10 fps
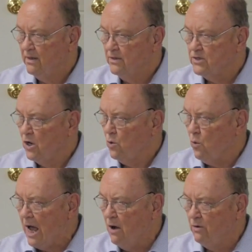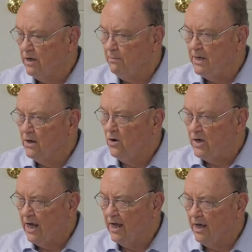So why would it be
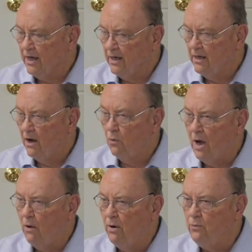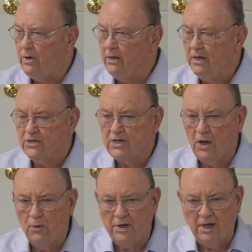okay, or why would we say,
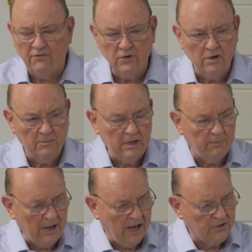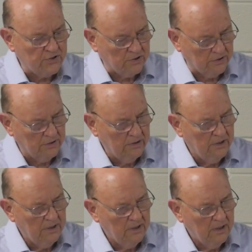well, now if you're going to be a pastor
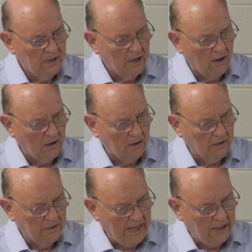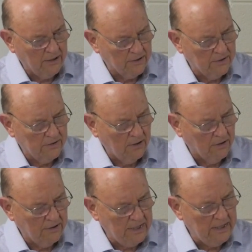or an elder
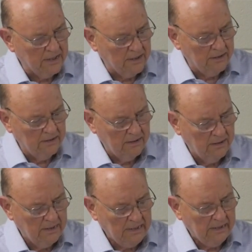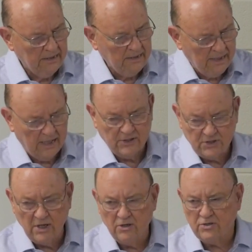or a deacon,
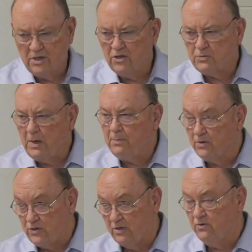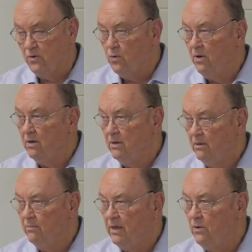yes, those people should
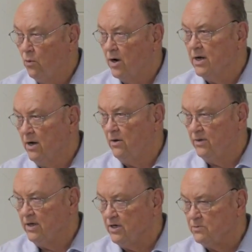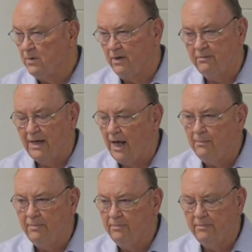be working on these, but
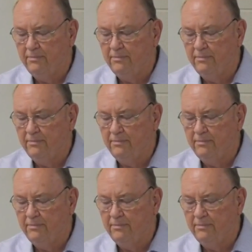I'm